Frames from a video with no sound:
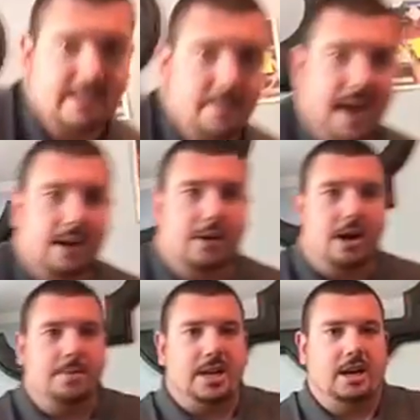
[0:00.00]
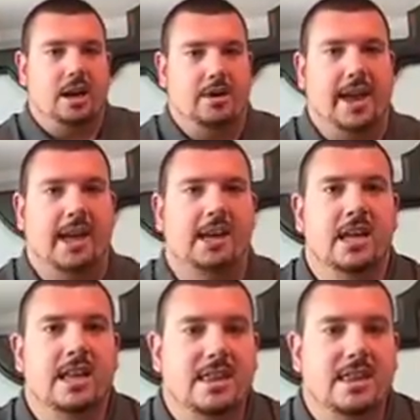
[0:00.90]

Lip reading: tobacco company know that